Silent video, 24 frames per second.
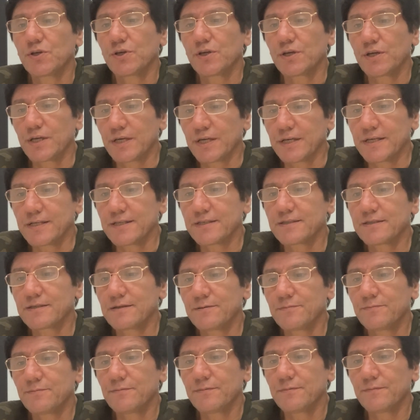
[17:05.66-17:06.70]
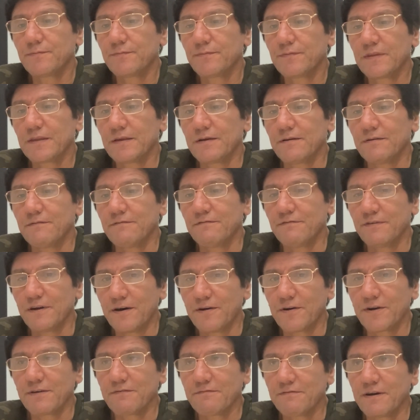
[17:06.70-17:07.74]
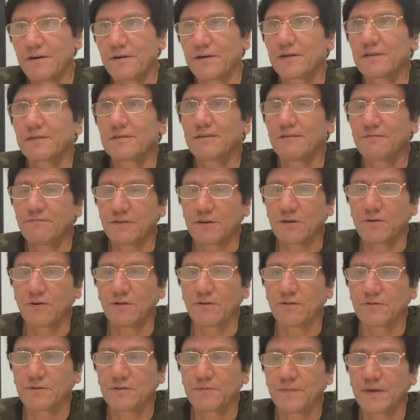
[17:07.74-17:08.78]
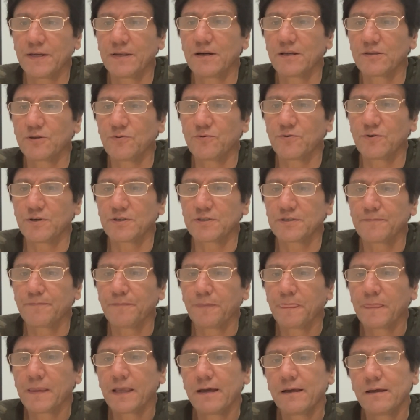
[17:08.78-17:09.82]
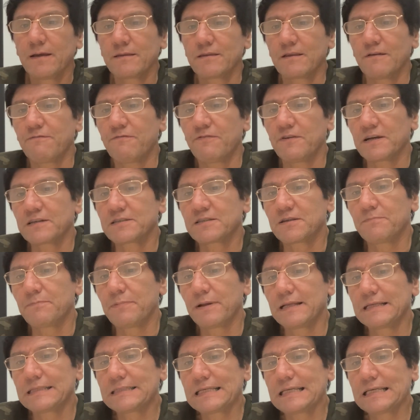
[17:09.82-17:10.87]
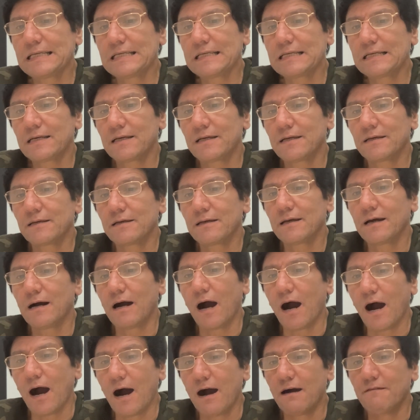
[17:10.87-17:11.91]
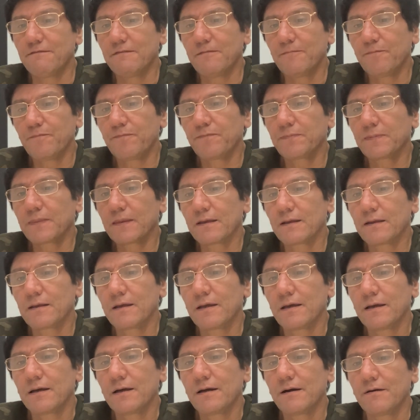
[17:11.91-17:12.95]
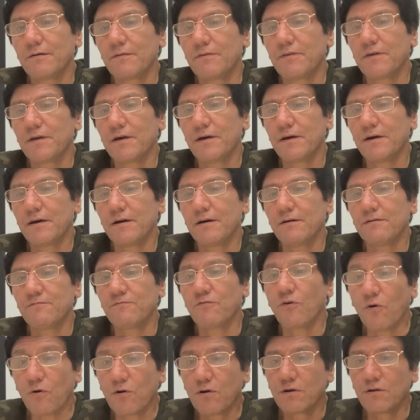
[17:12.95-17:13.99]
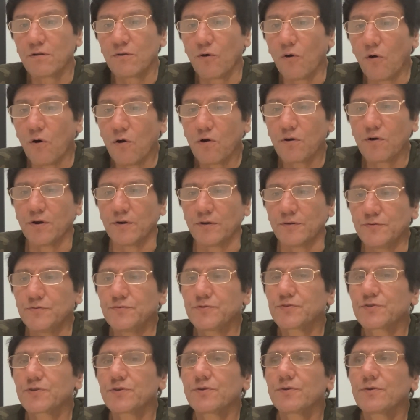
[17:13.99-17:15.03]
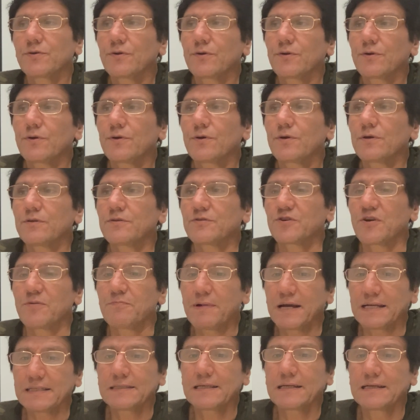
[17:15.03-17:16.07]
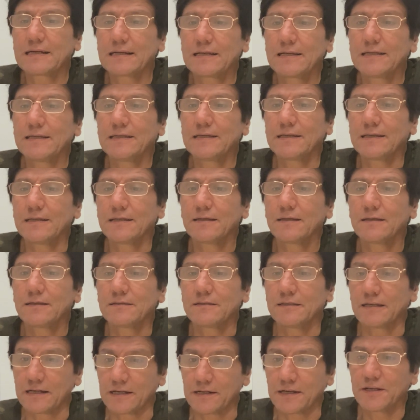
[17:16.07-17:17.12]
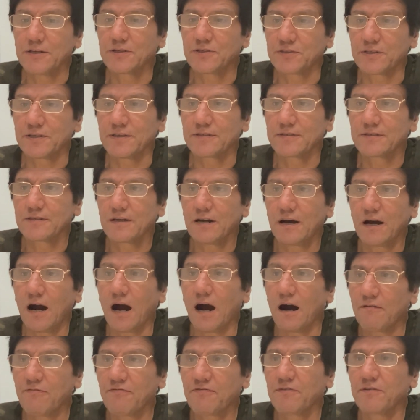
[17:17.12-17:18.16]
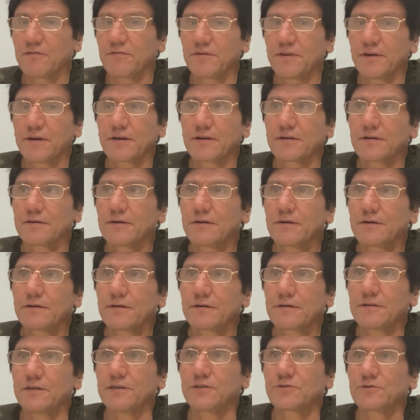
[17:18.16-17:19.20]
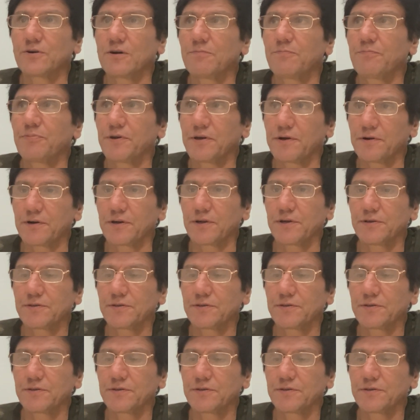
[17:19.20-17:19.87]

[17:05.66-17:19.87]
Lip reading: is very, very difficult. In other words, the flexibility of the vocal organs dramatically decreases after the critical period.